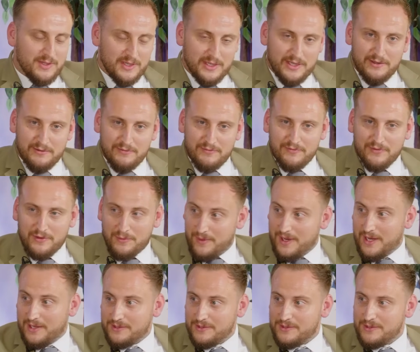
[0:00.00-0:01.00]
leave the
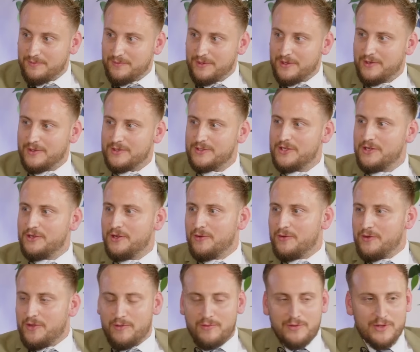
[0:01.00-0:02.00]
band? Because you know
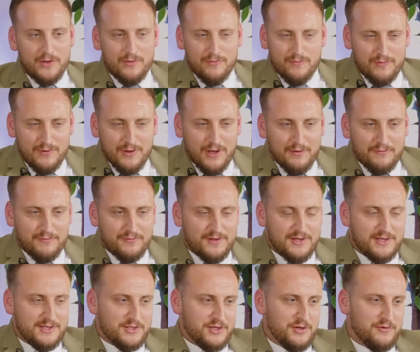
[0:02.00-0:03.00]
you you've loved
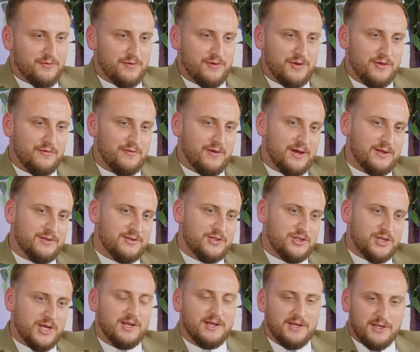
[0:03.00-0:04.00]
this. You've you've had
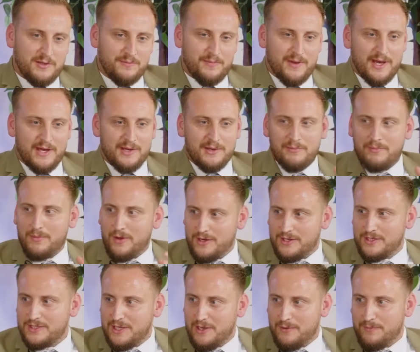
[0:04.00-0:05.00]
Shelley in the band.
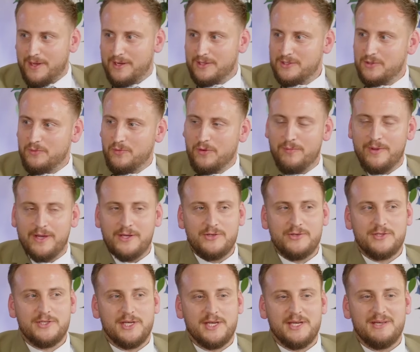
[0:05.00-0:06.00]
Mike's now back. So what made you
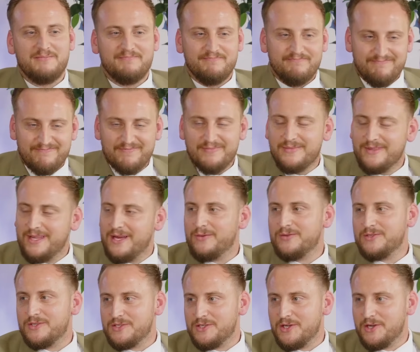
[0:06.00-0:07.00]
say
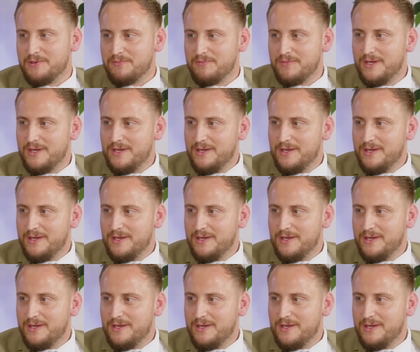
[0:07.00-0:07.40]
now's the time?